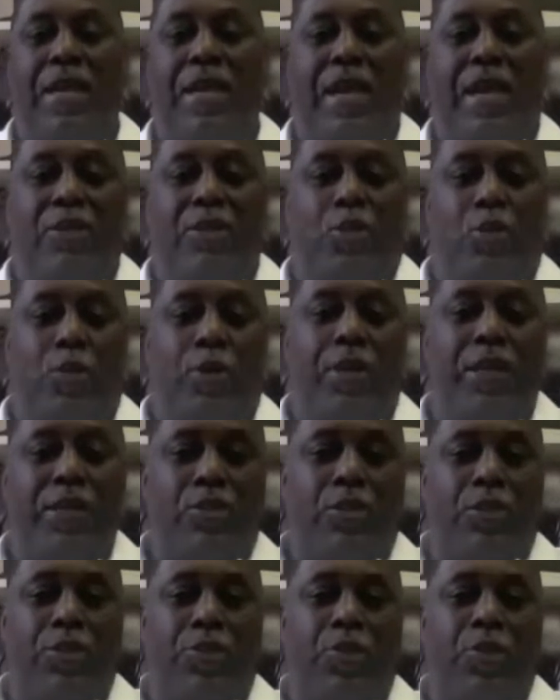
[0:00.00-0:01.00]
And so
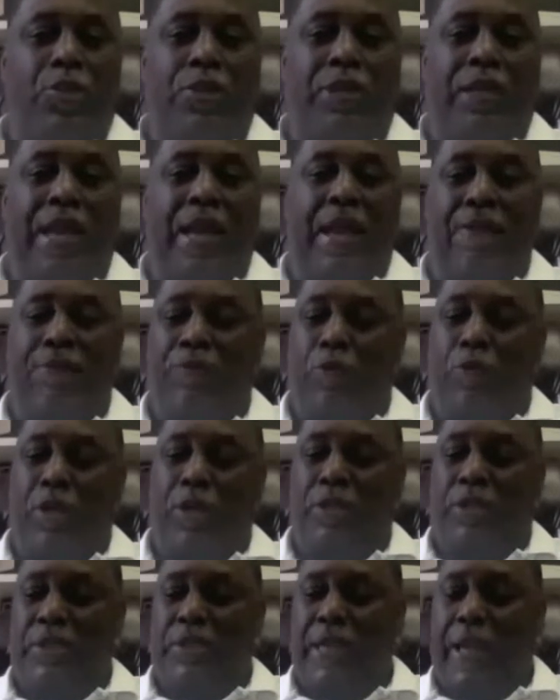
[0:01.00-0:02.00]
here's the thought that I have for
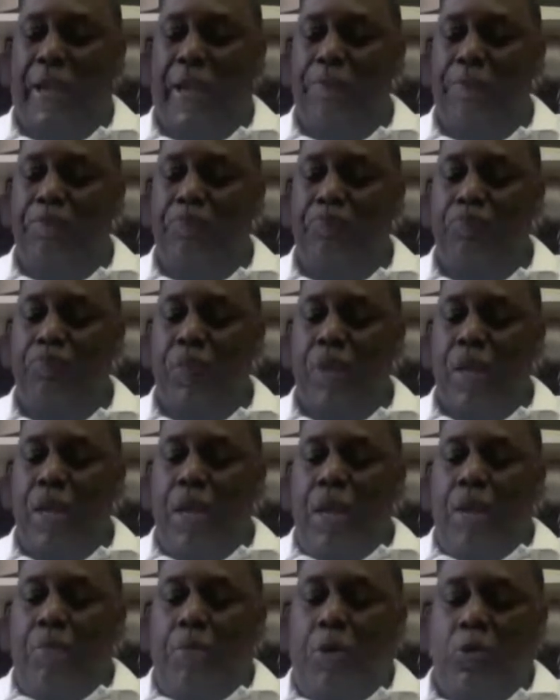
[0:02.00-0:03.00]
you today.
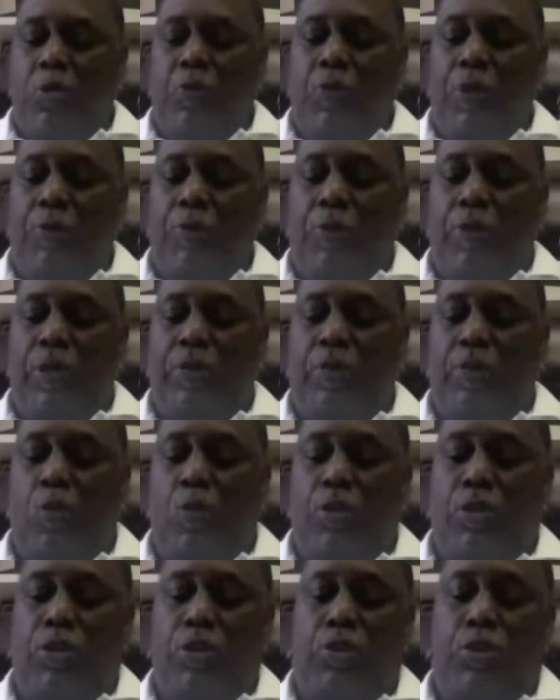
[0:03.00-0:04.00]
Most people never
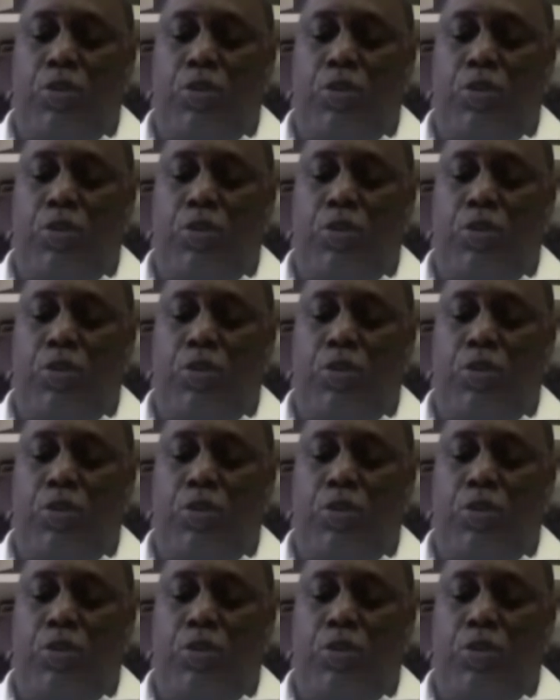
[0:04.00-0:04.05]
want to do